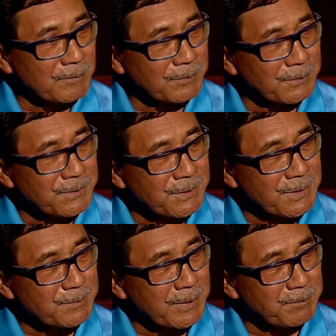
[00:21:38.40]
for
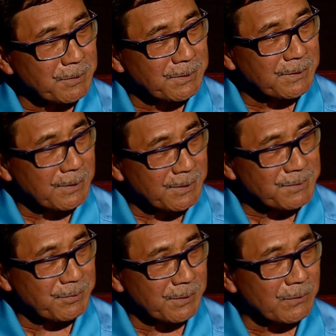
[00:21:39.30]
judgment, but it's
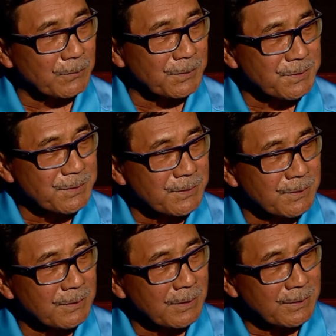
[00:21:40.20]
for the courts to
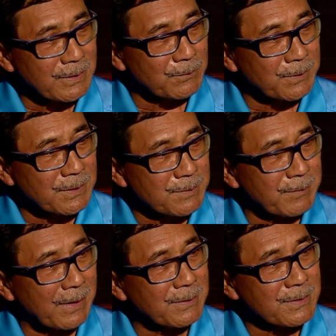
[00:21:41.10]
deal with these
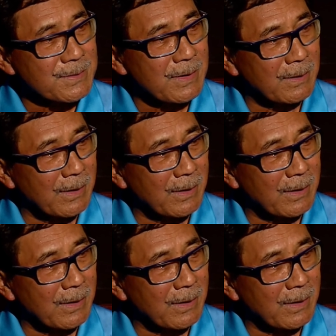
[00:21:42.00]
matters, and